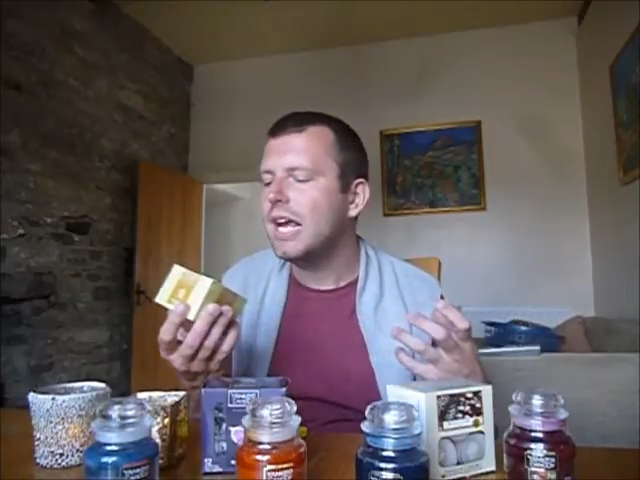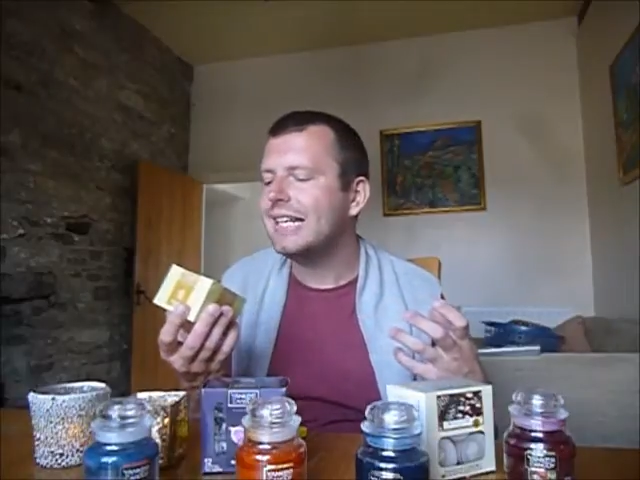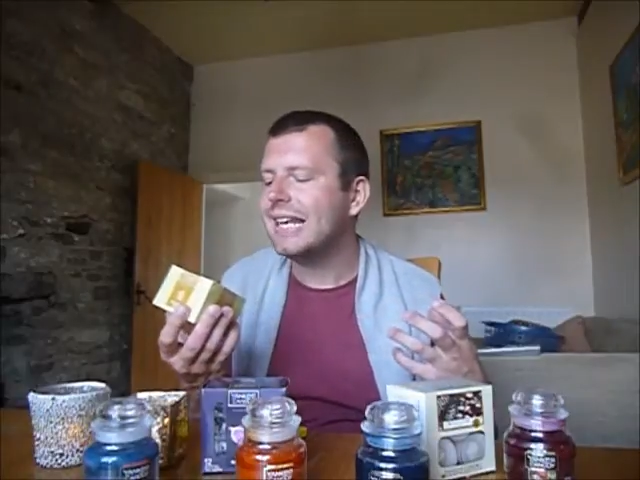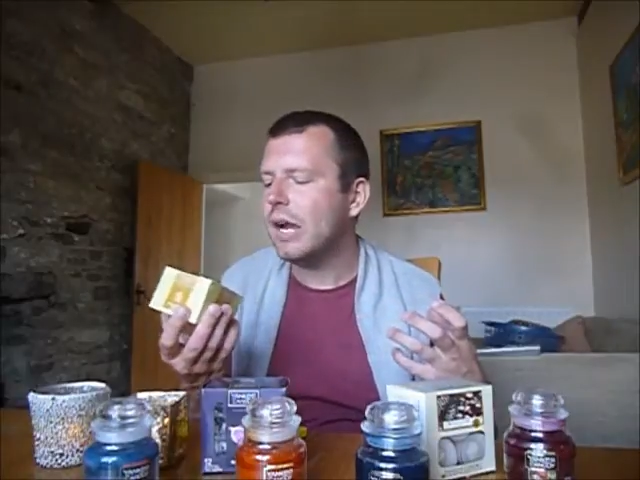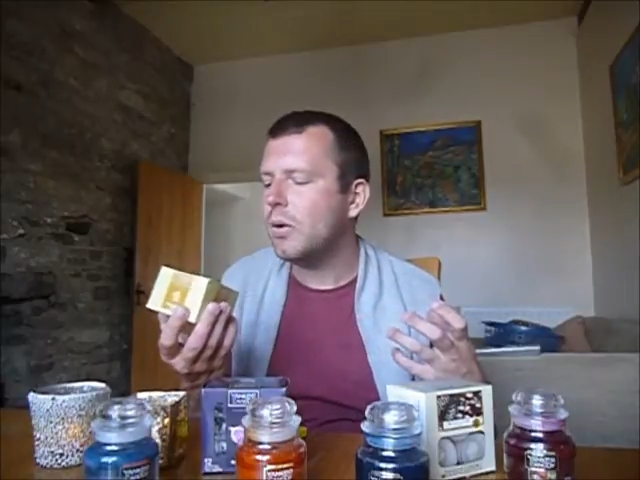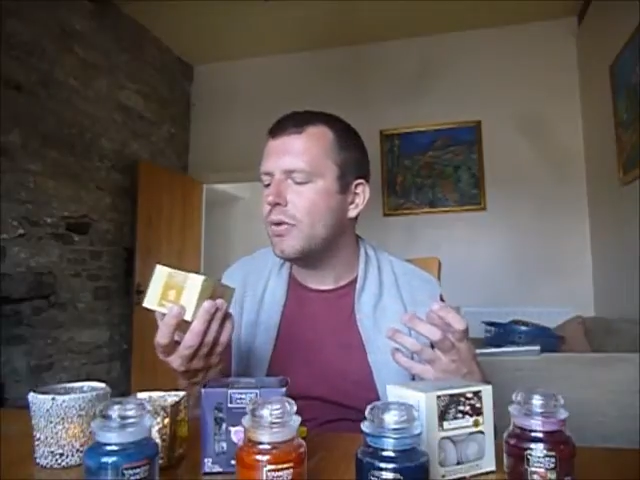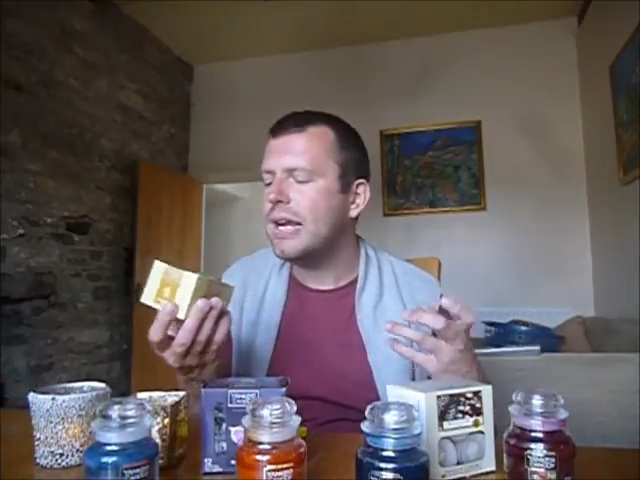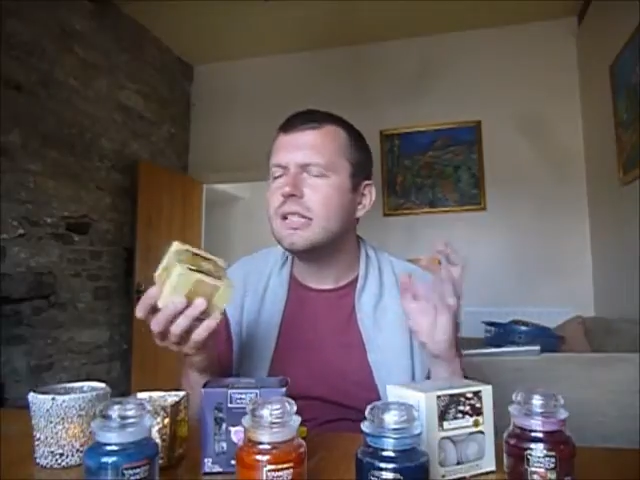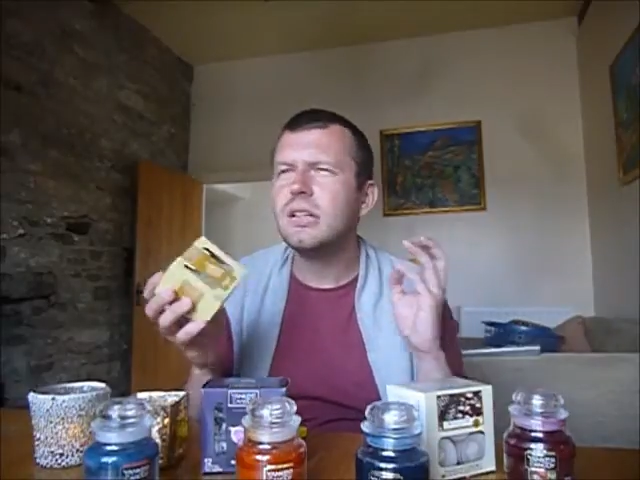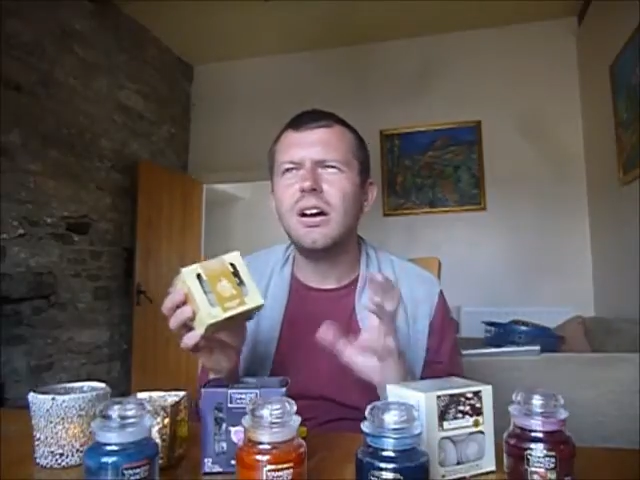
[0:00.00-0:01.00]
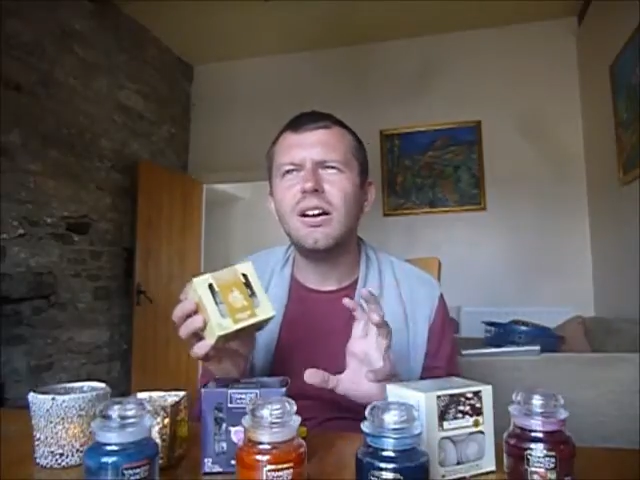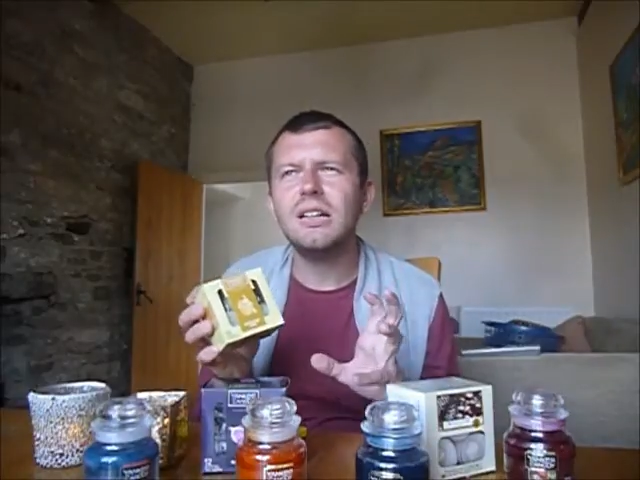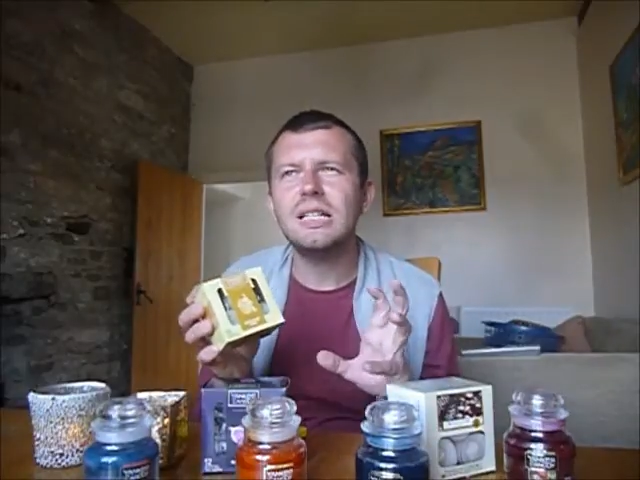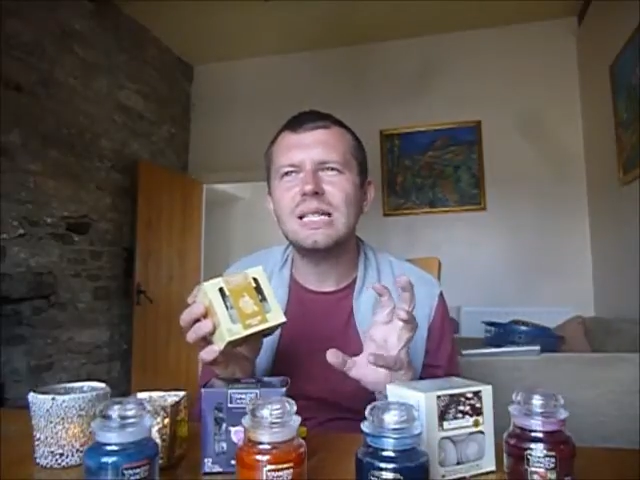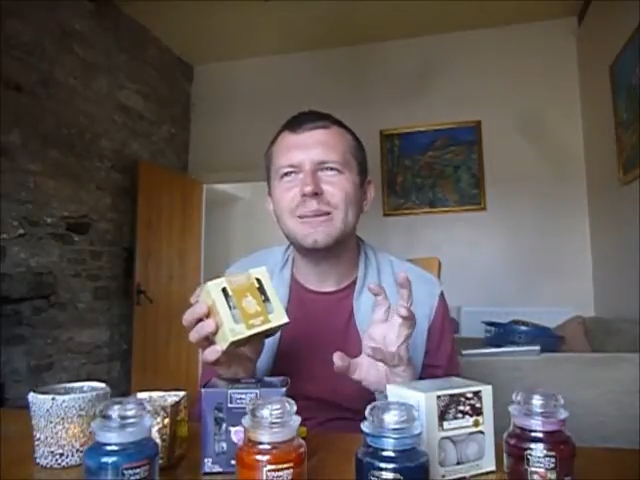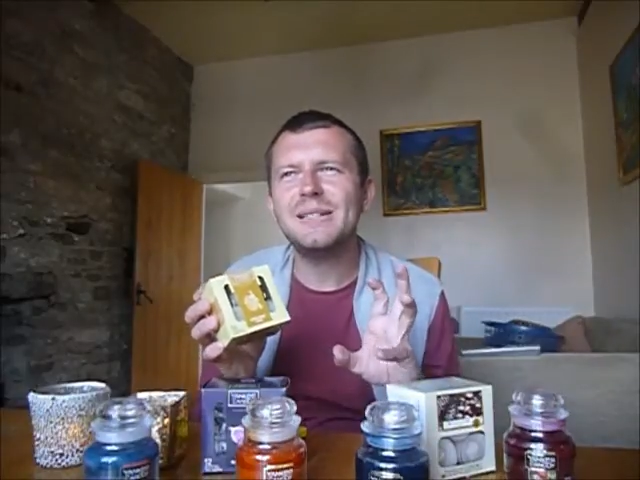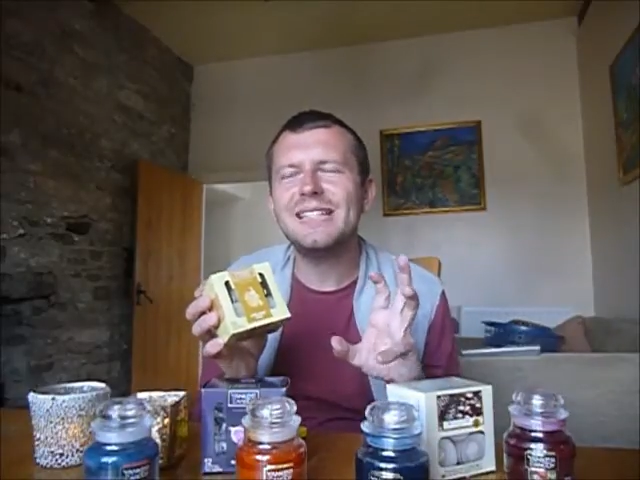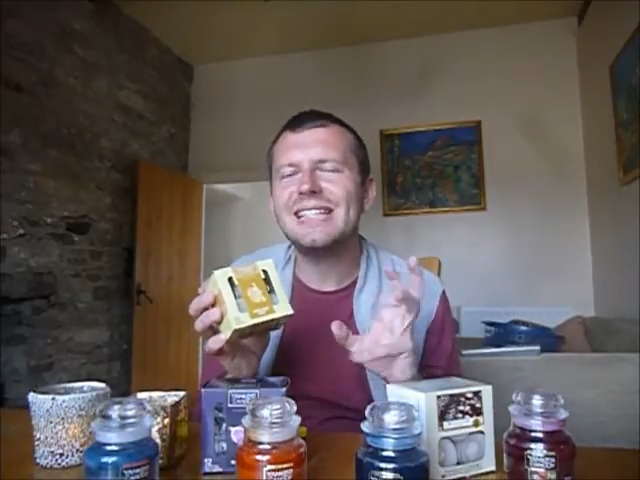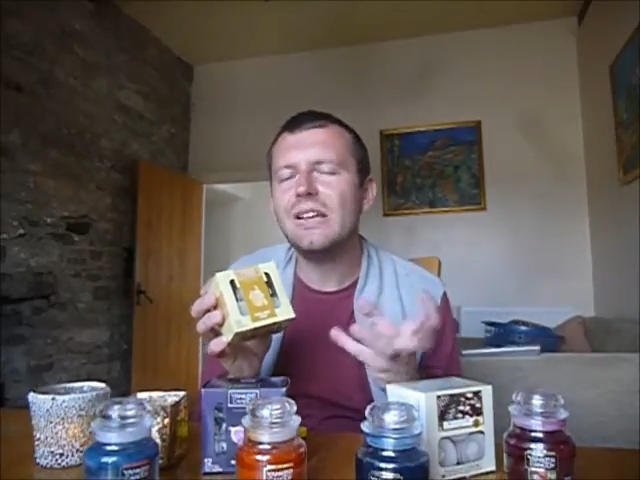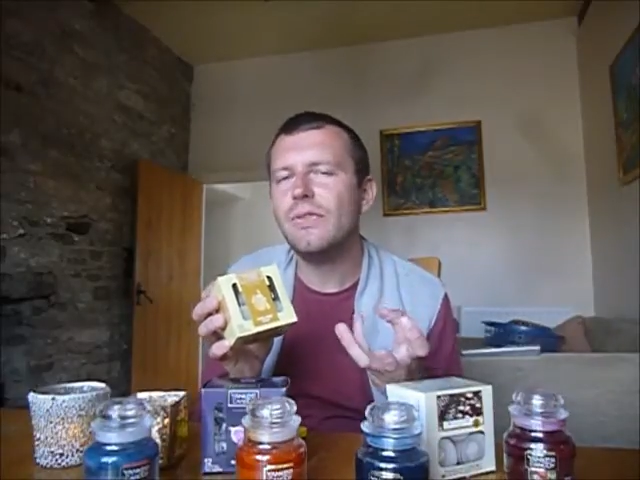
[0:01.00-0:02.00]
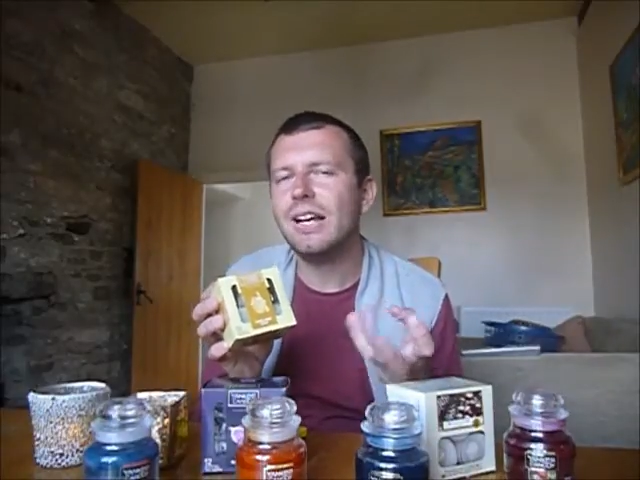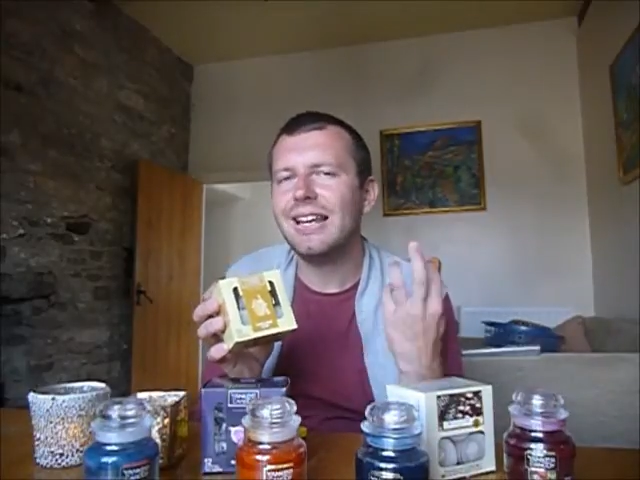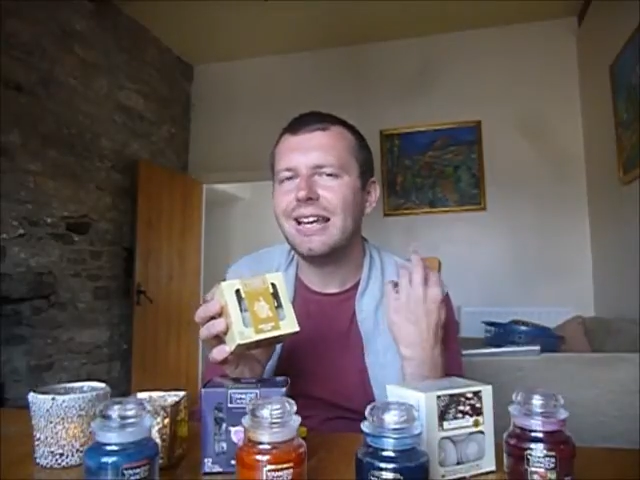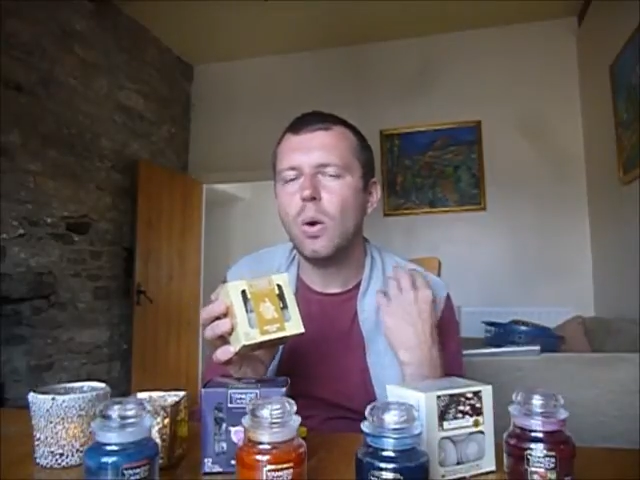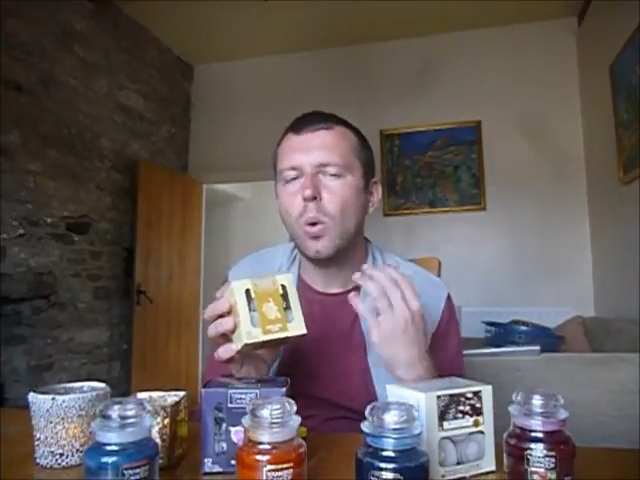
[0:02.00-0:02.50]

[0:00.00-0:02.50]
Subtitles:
Now, these aren't specifically